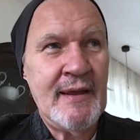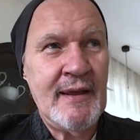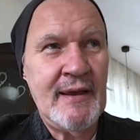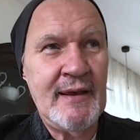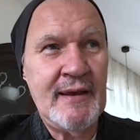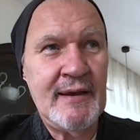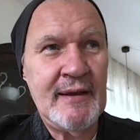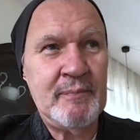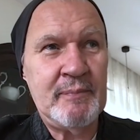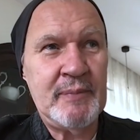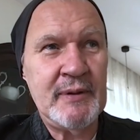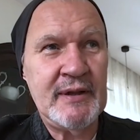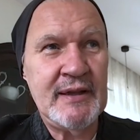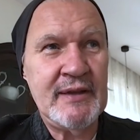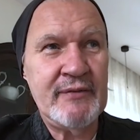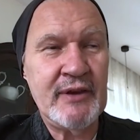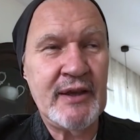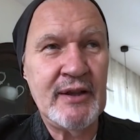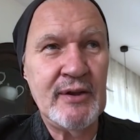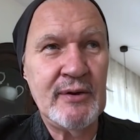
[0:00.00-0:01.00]
I'd been
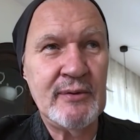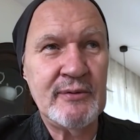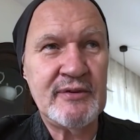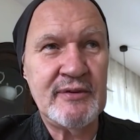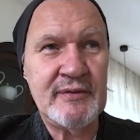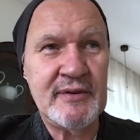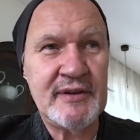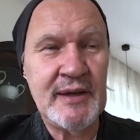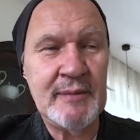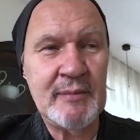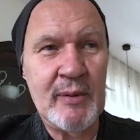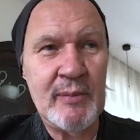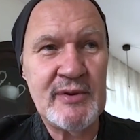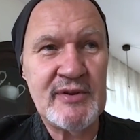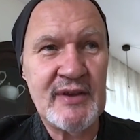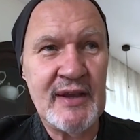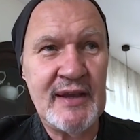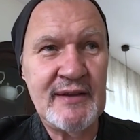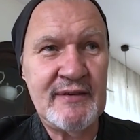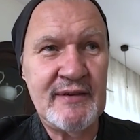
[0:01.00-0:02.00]
living alone since the time I
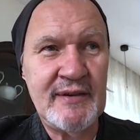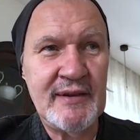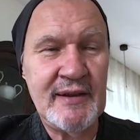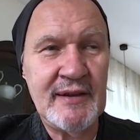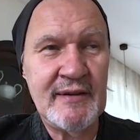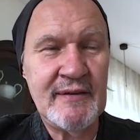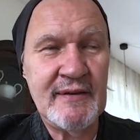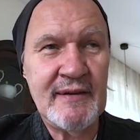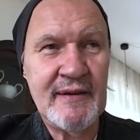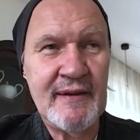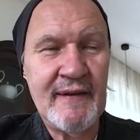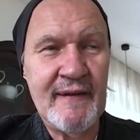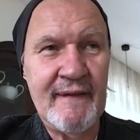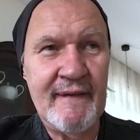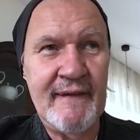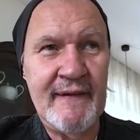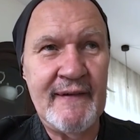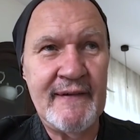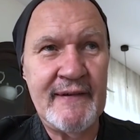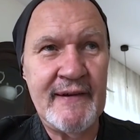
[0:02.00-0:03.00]
was 18,
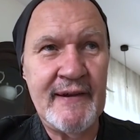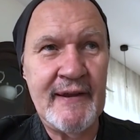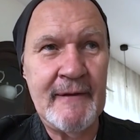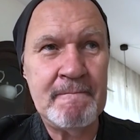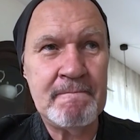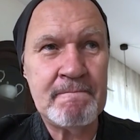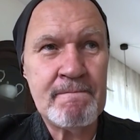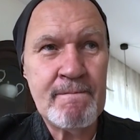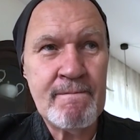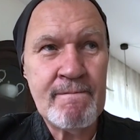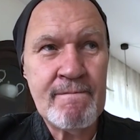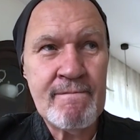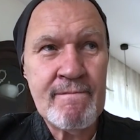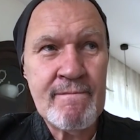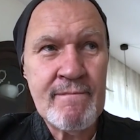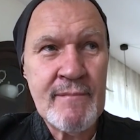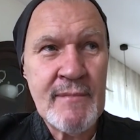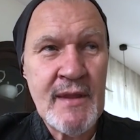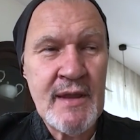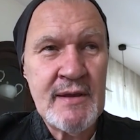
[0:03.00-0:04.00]
and
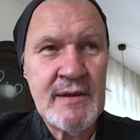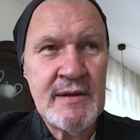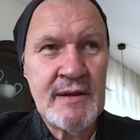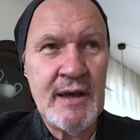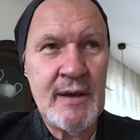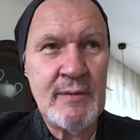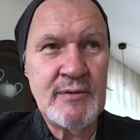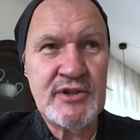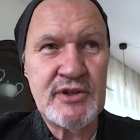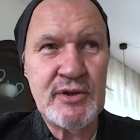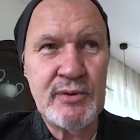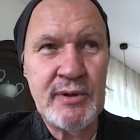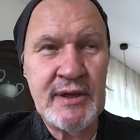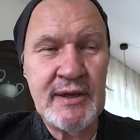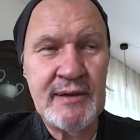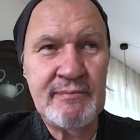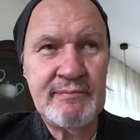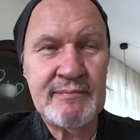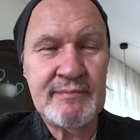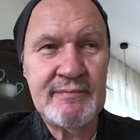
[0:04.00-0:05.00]
I was
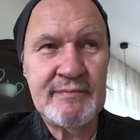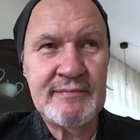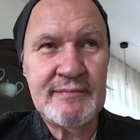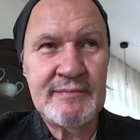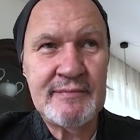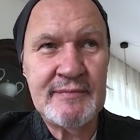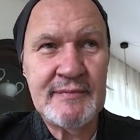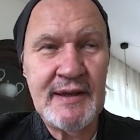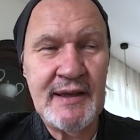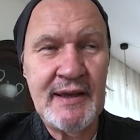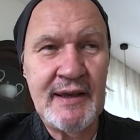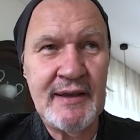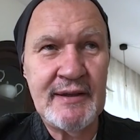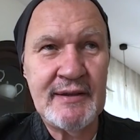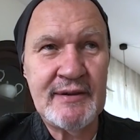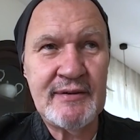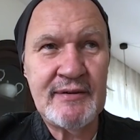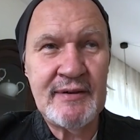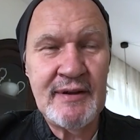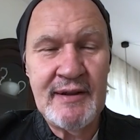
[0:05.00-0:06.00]
doing
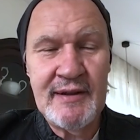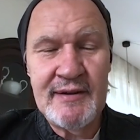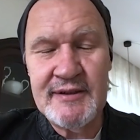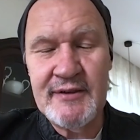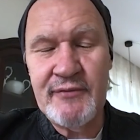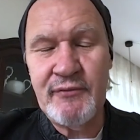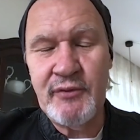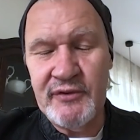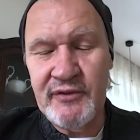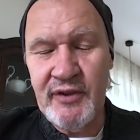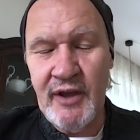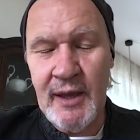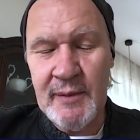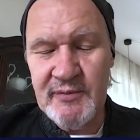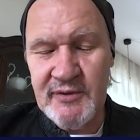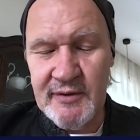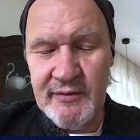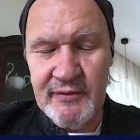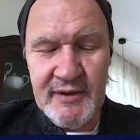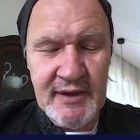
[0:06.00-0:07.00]
different
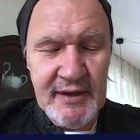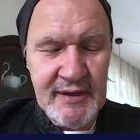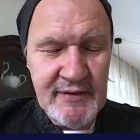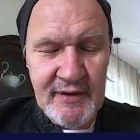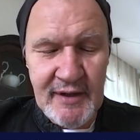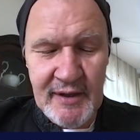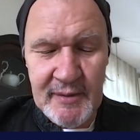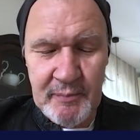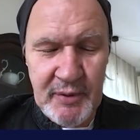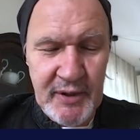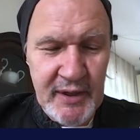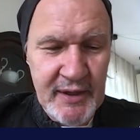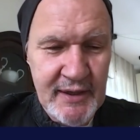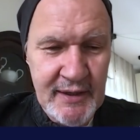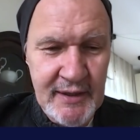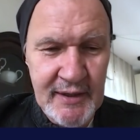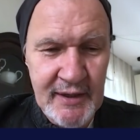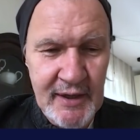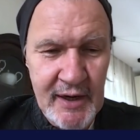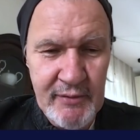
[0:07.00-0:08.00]
types of gigs, like
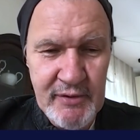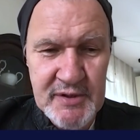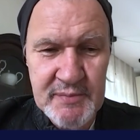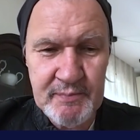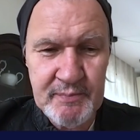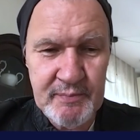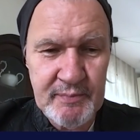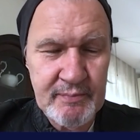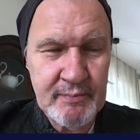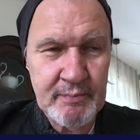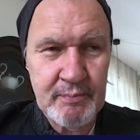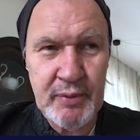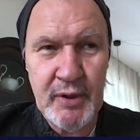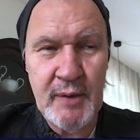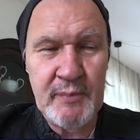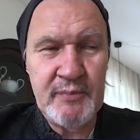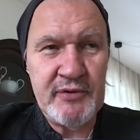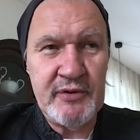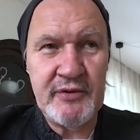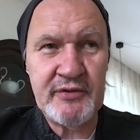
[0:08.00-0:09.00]
playing in Irish
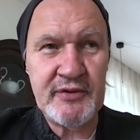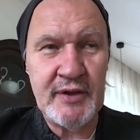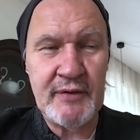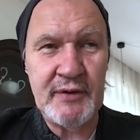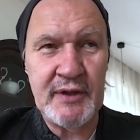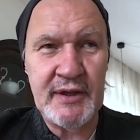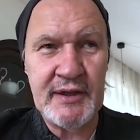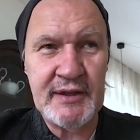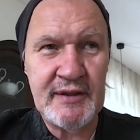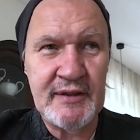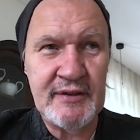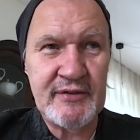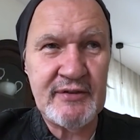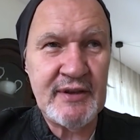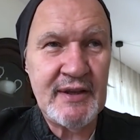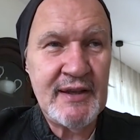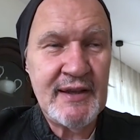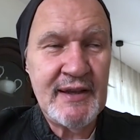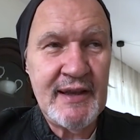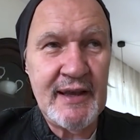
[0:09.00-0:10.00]
pubs and stuff like this,
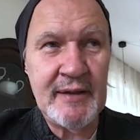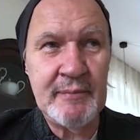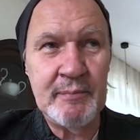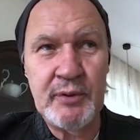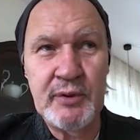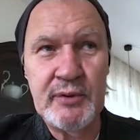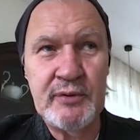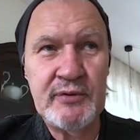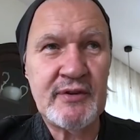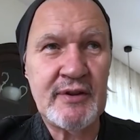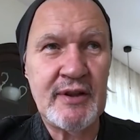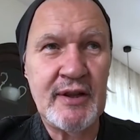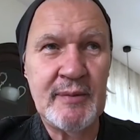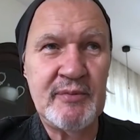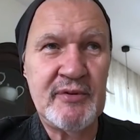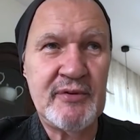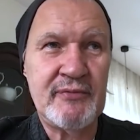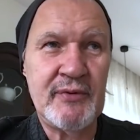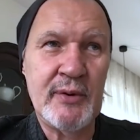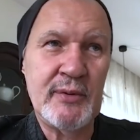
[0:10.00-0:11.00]
and blues
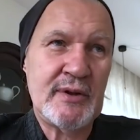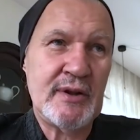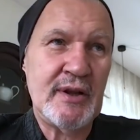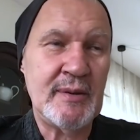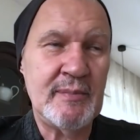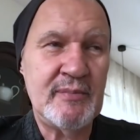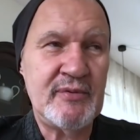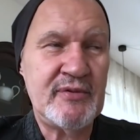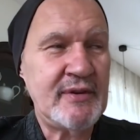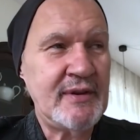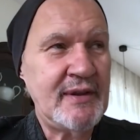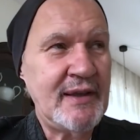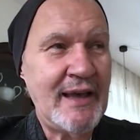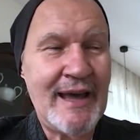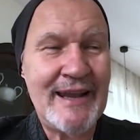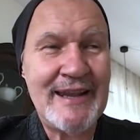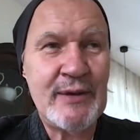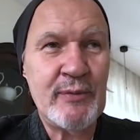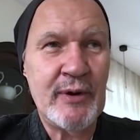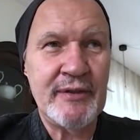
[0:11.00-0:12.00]
clubs, folk clubs,
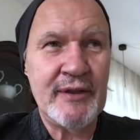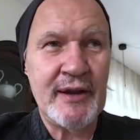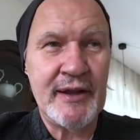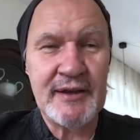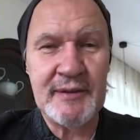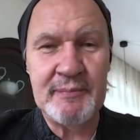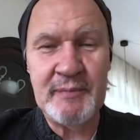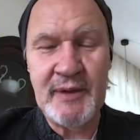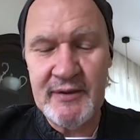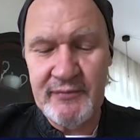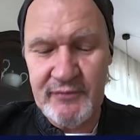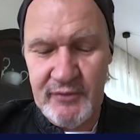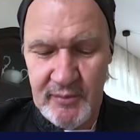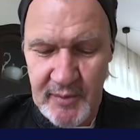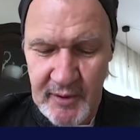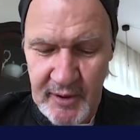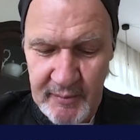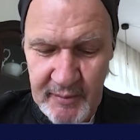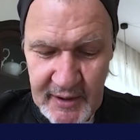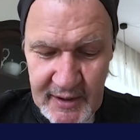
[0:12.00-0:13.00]
anywhere that I could make a few
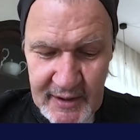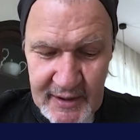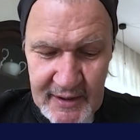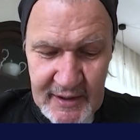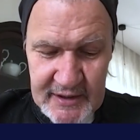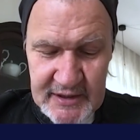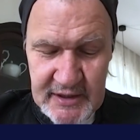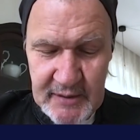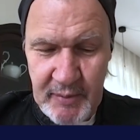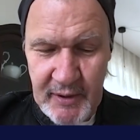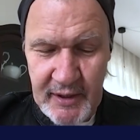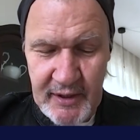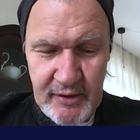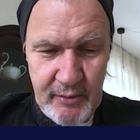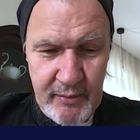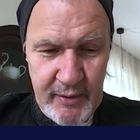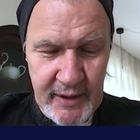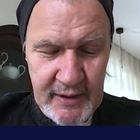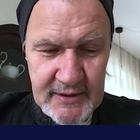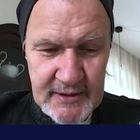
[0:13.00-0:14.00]
bucks to pay the
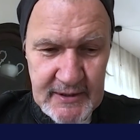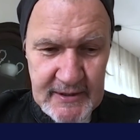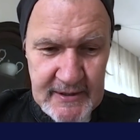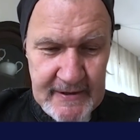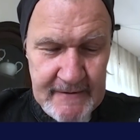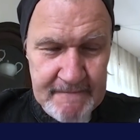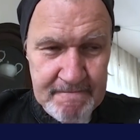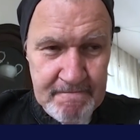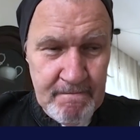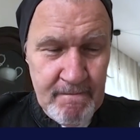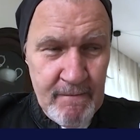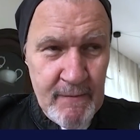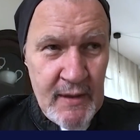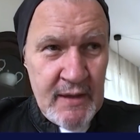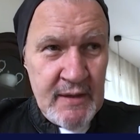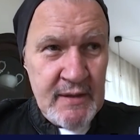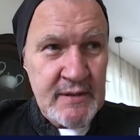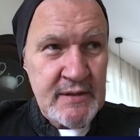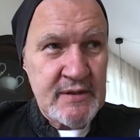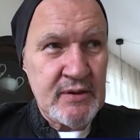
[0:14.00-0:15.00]
rent.
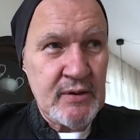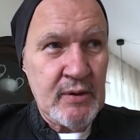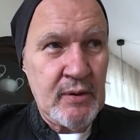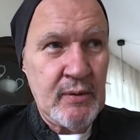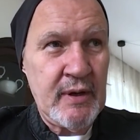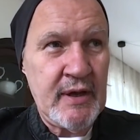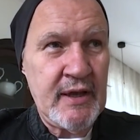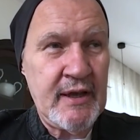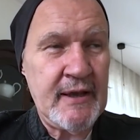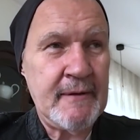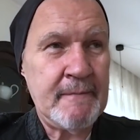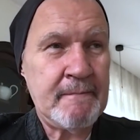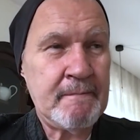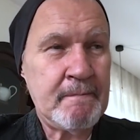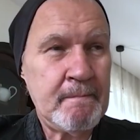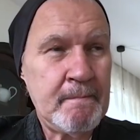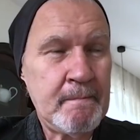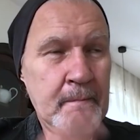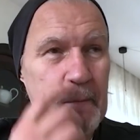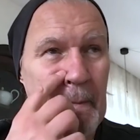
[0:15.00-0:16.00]
So
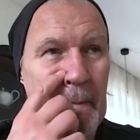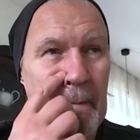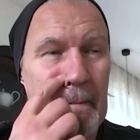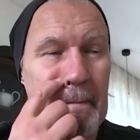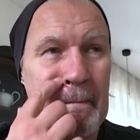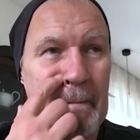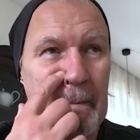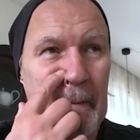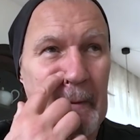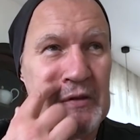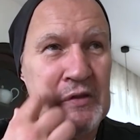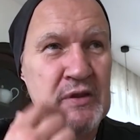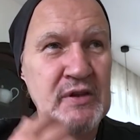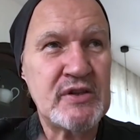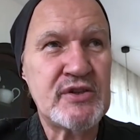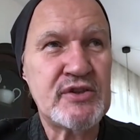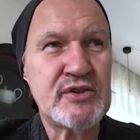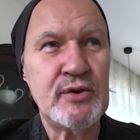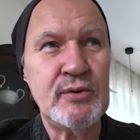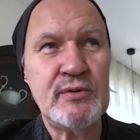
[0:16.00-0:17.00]

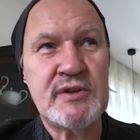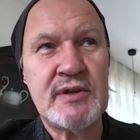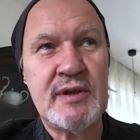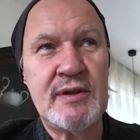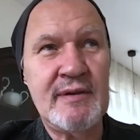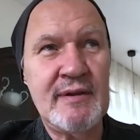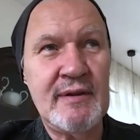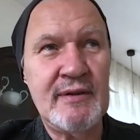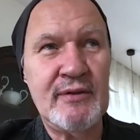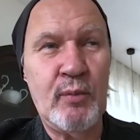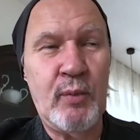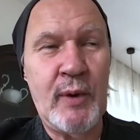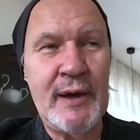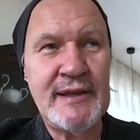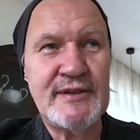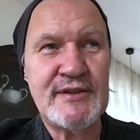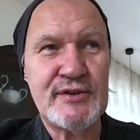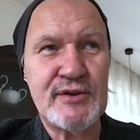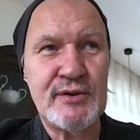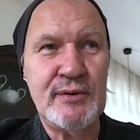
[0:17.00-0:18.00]
the
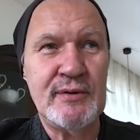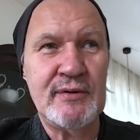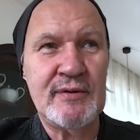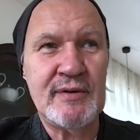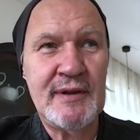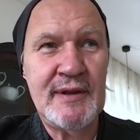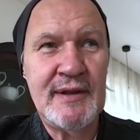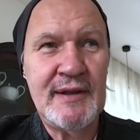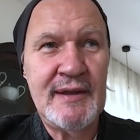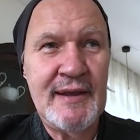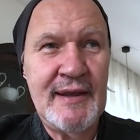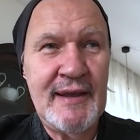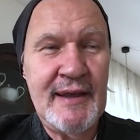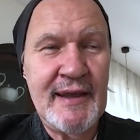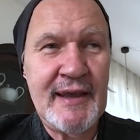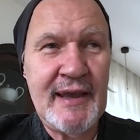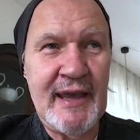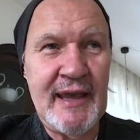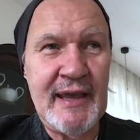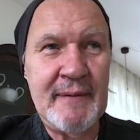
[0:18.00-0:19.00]
white suit
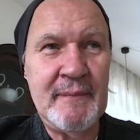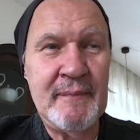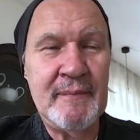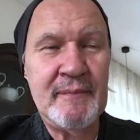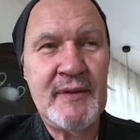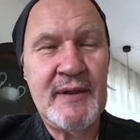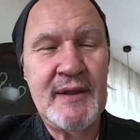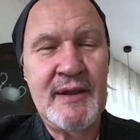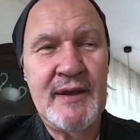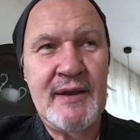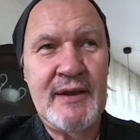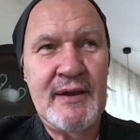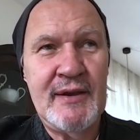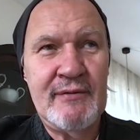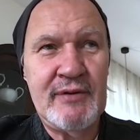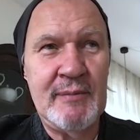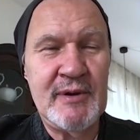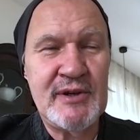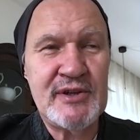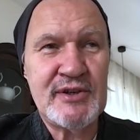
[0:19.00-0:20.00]
came
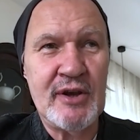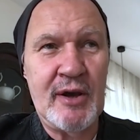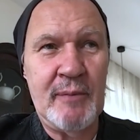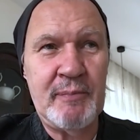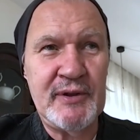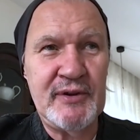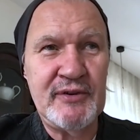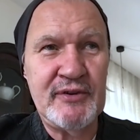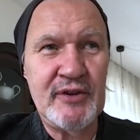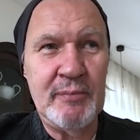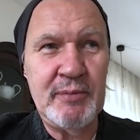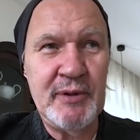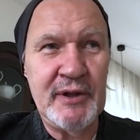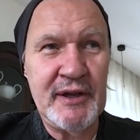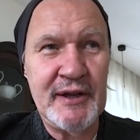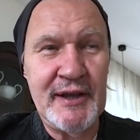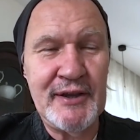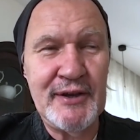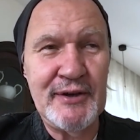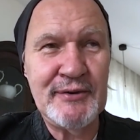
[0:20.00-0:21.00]
from a shop in Dublin,
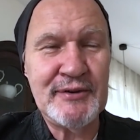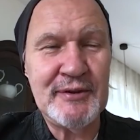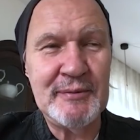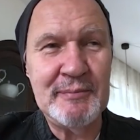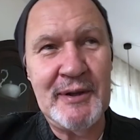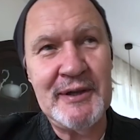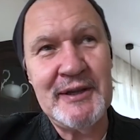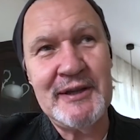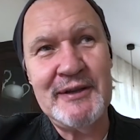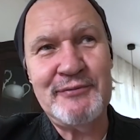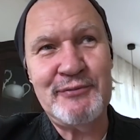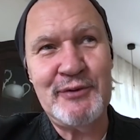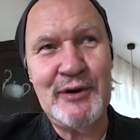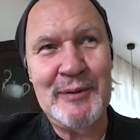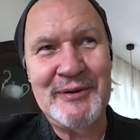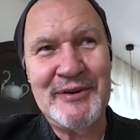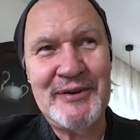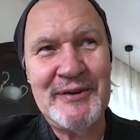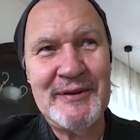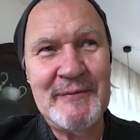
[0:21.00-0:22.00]
and I earned the money
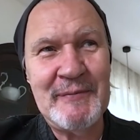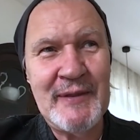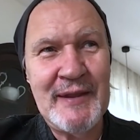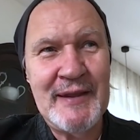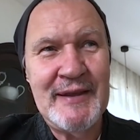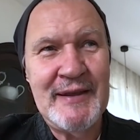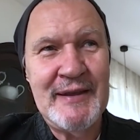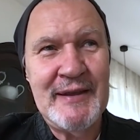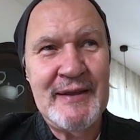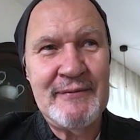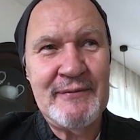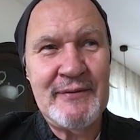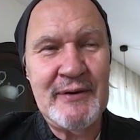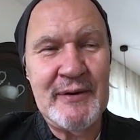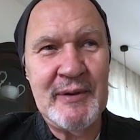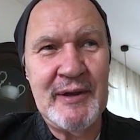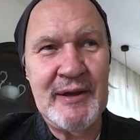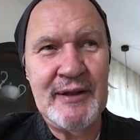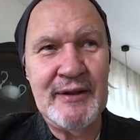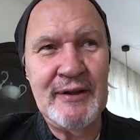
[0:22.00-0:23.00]
from it,
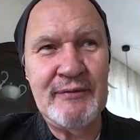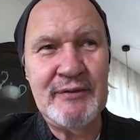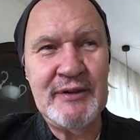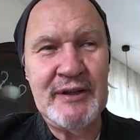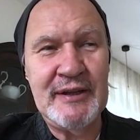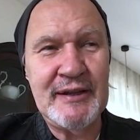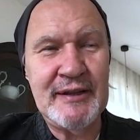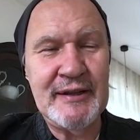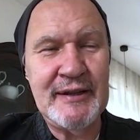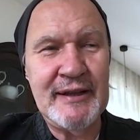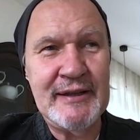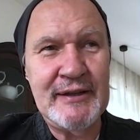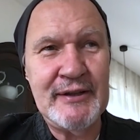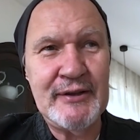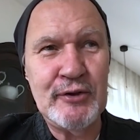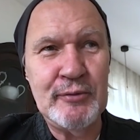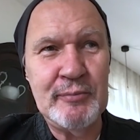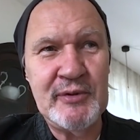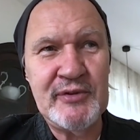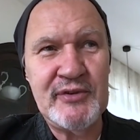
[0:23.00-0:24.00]
from a lovely little lady
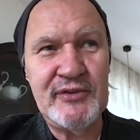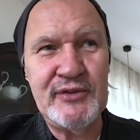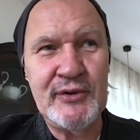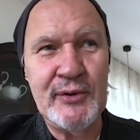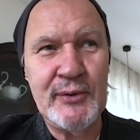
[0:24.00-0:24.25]
called Mrs.